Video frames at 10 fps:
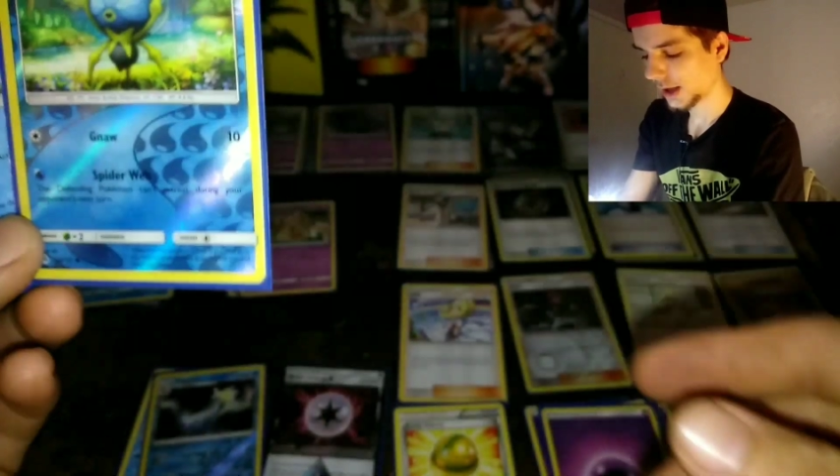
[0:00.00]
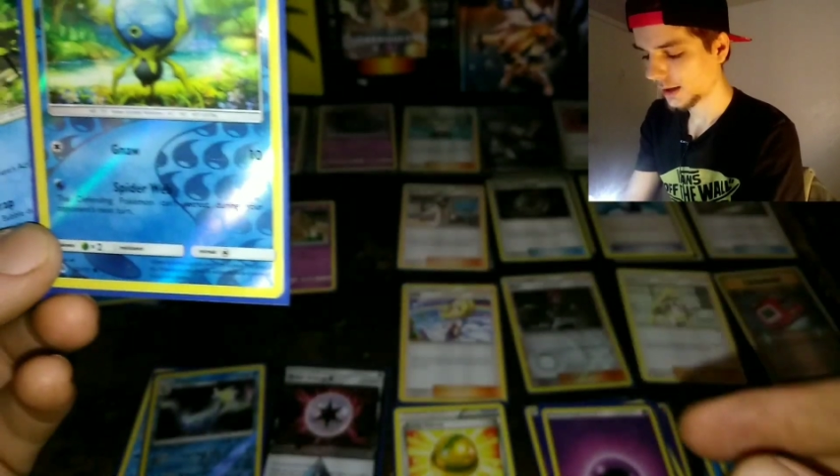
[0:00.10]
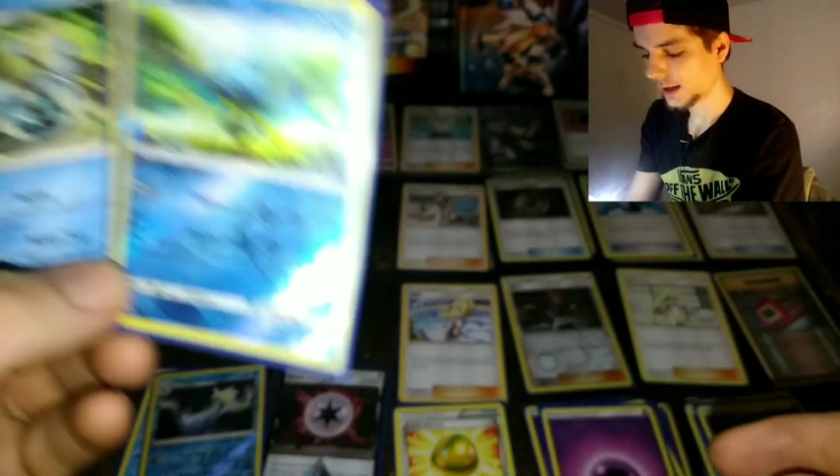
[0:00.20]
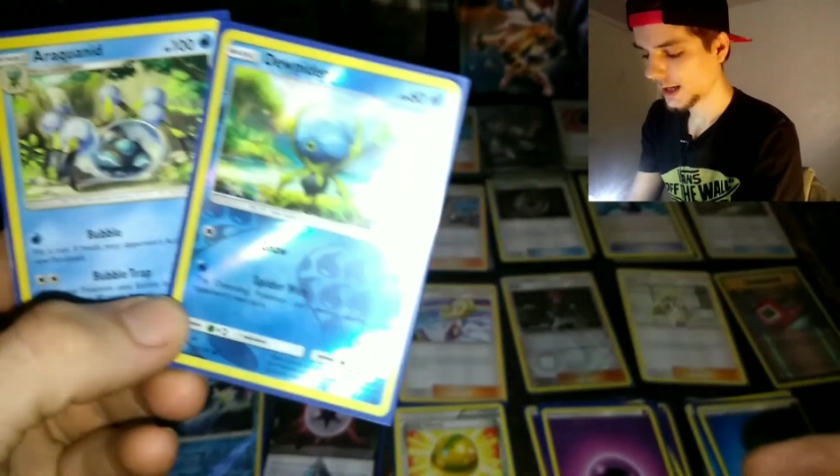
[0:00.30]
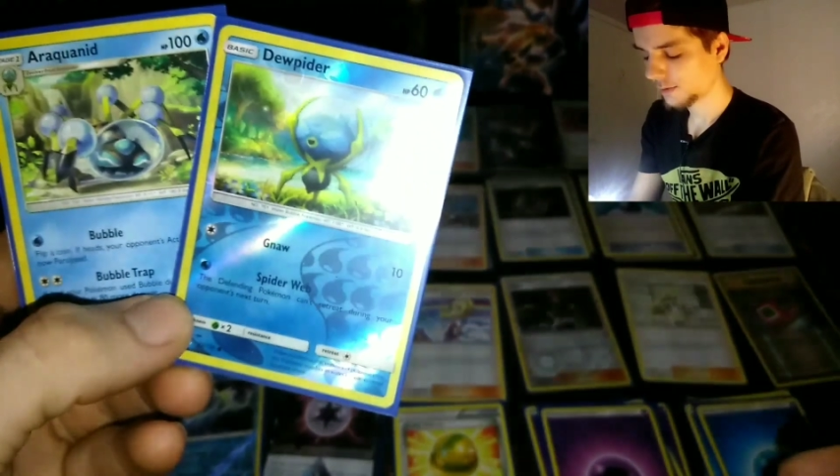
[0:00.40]

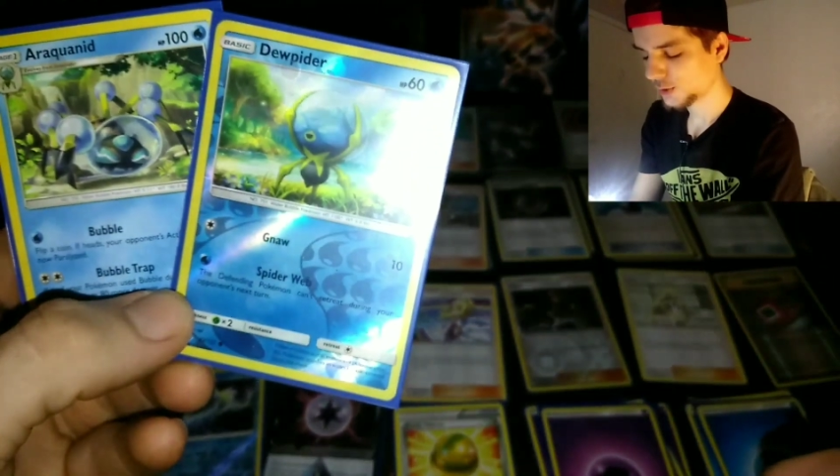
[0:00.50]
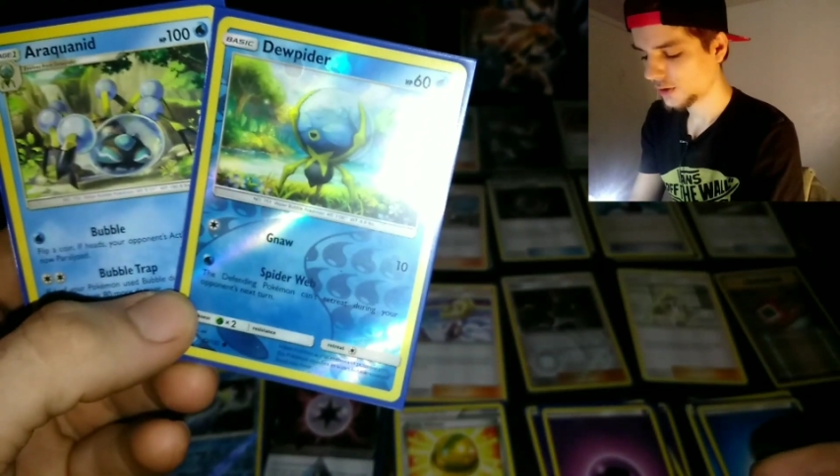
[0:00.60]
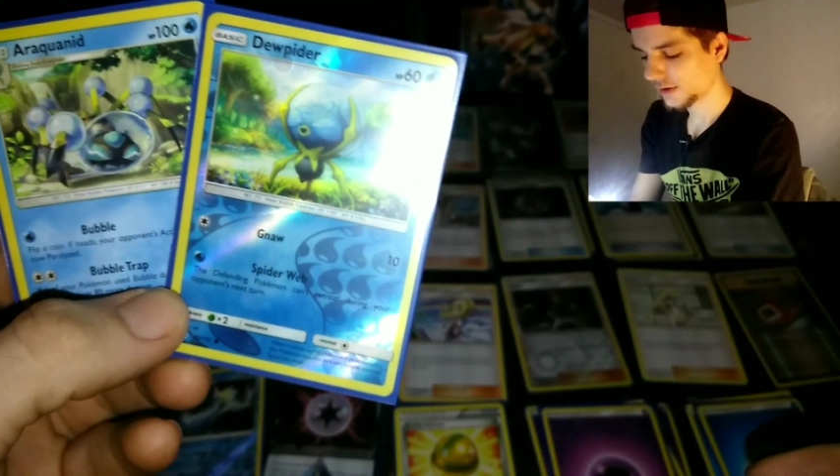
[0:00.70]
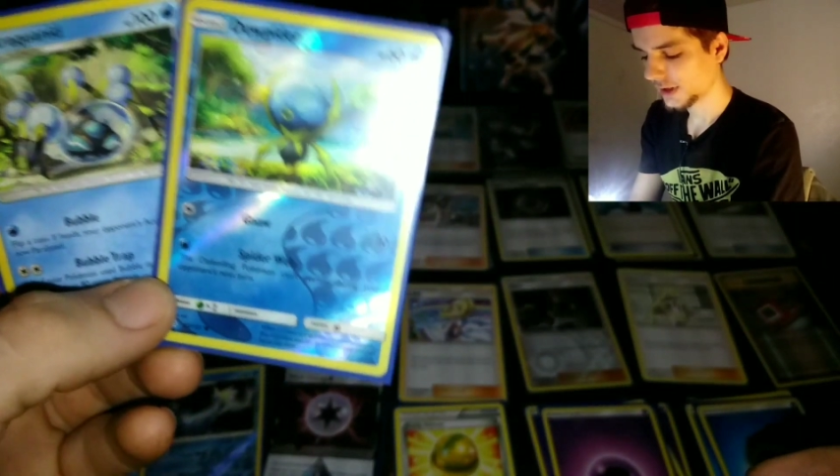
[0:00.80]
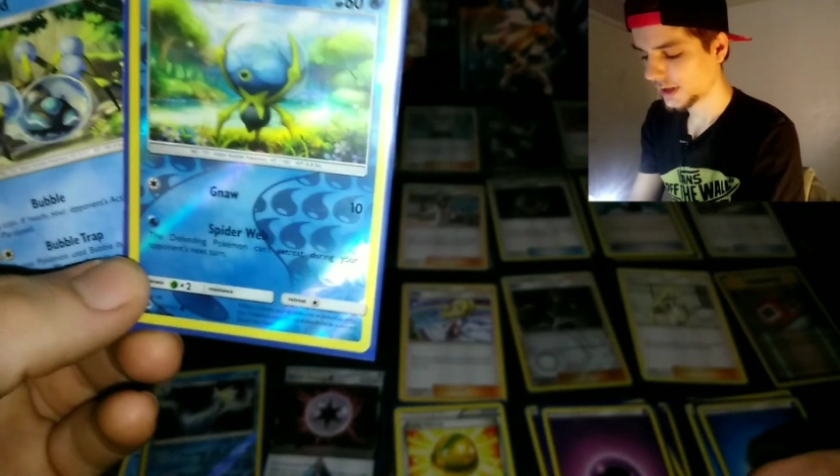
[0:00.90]
I have
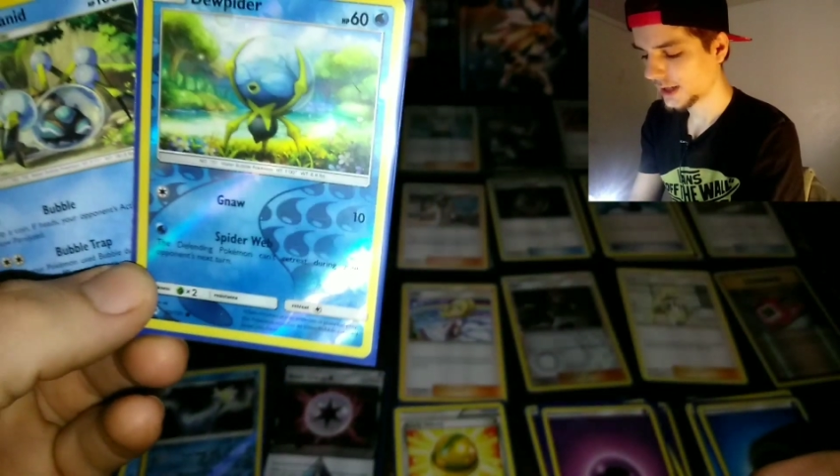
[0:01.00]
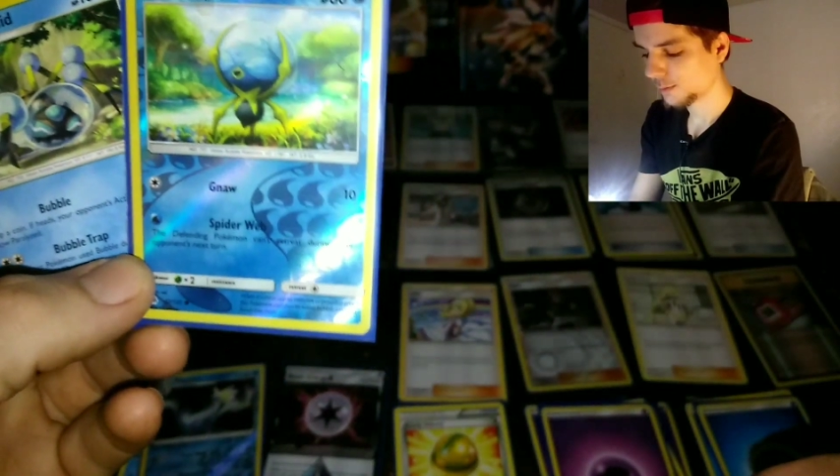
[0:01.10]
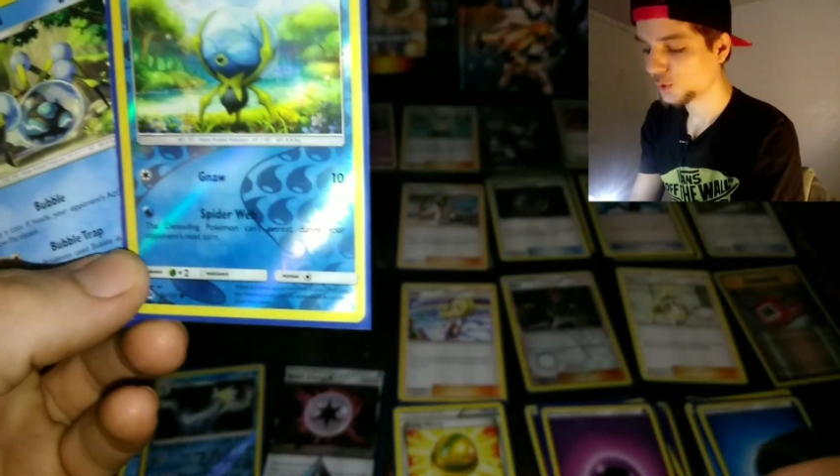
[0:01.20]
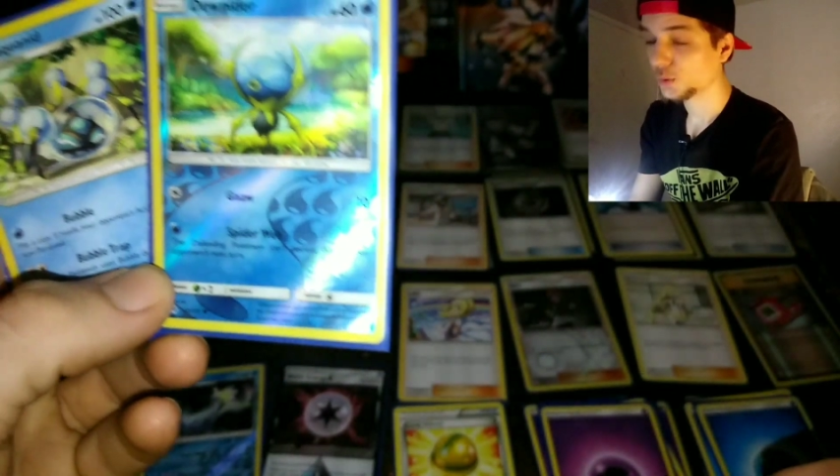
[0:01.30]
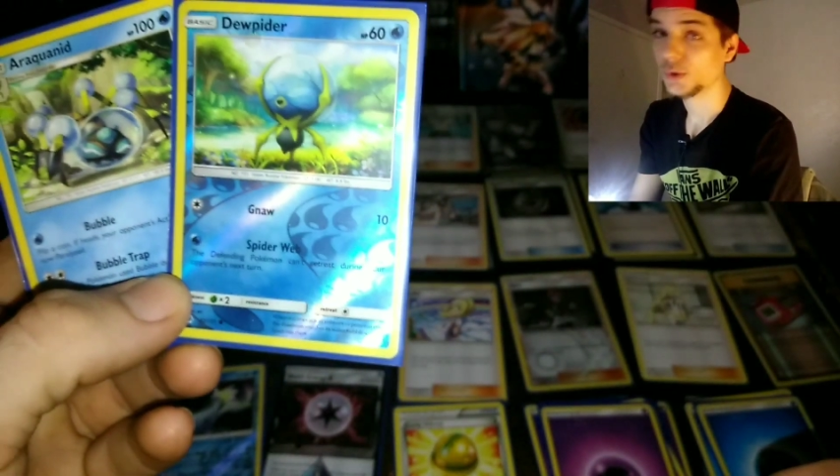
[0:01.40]
more than
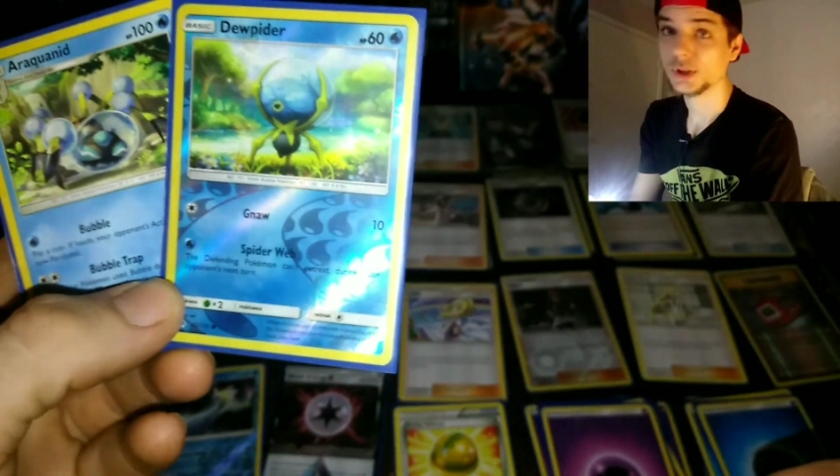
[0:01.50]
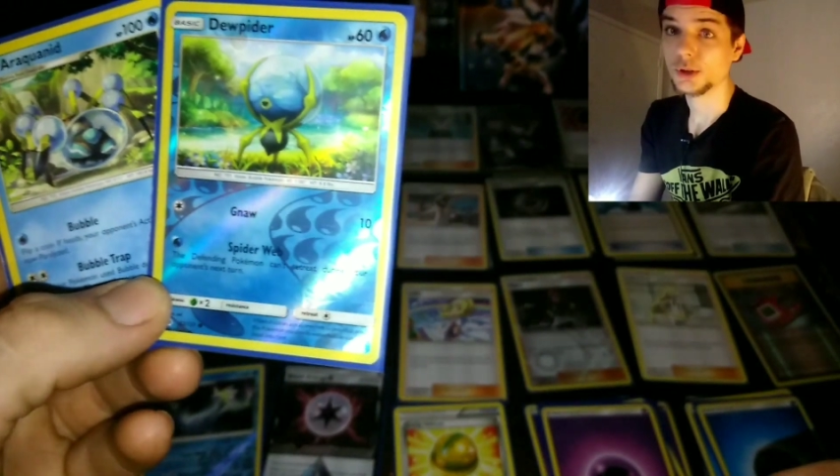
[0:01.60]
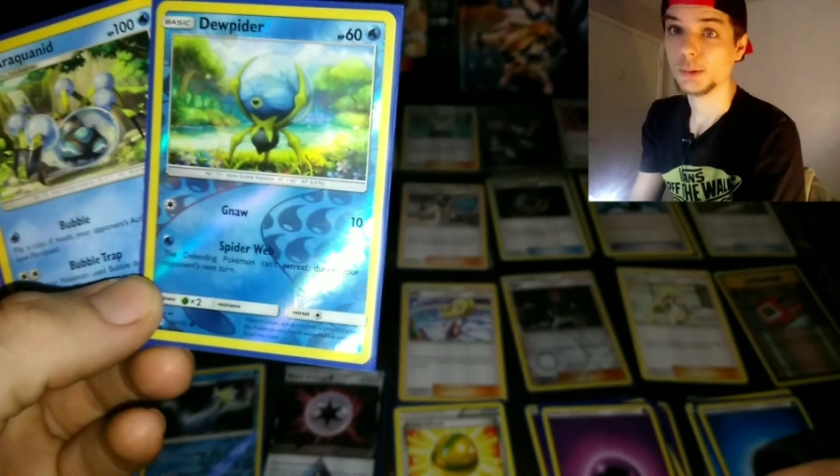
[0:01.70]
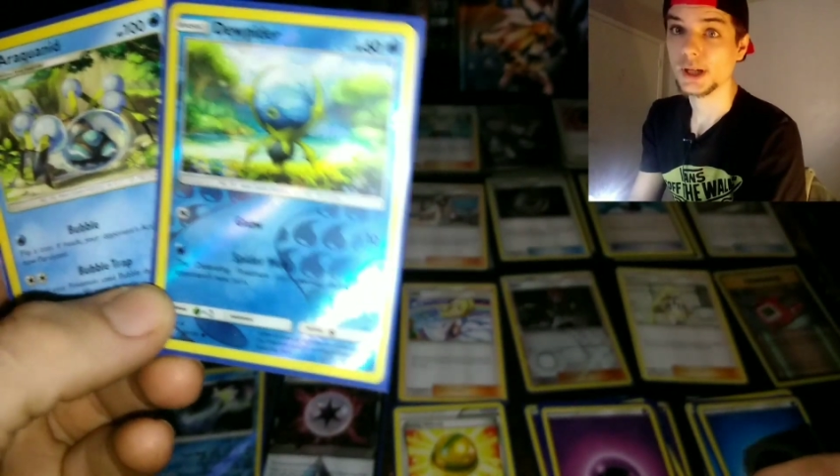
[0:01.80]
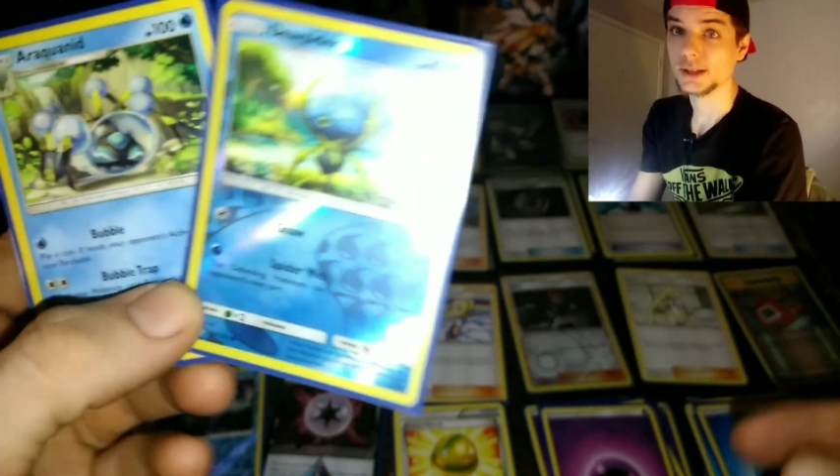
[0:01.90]
1
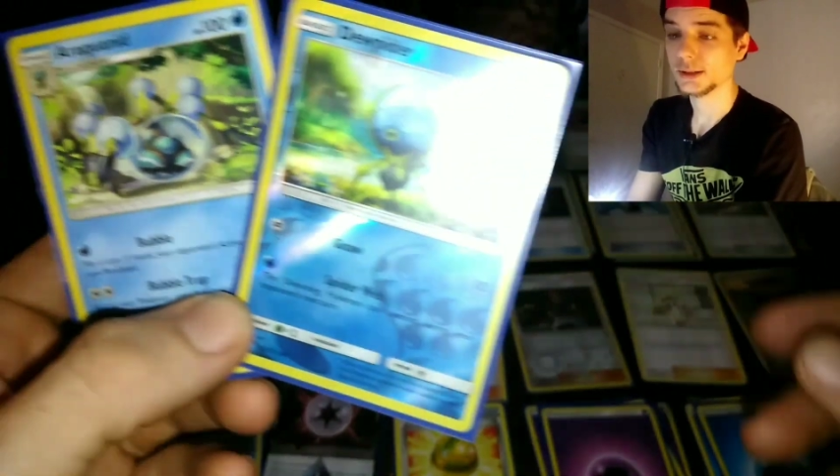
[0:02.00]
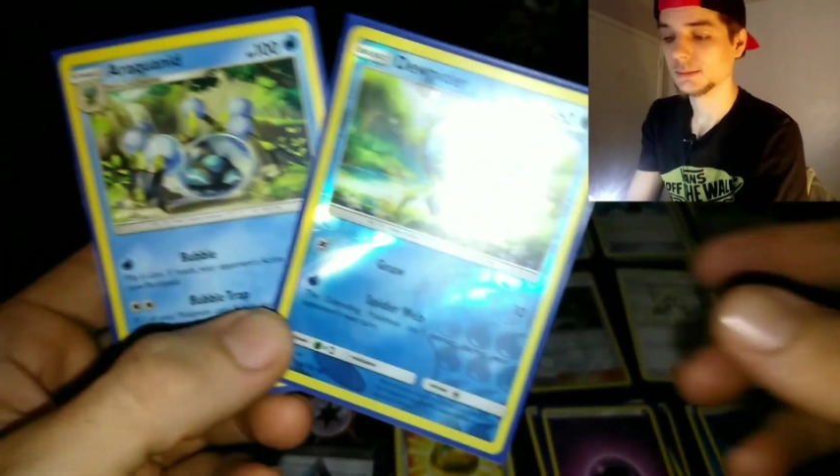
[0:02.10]
Dewpider,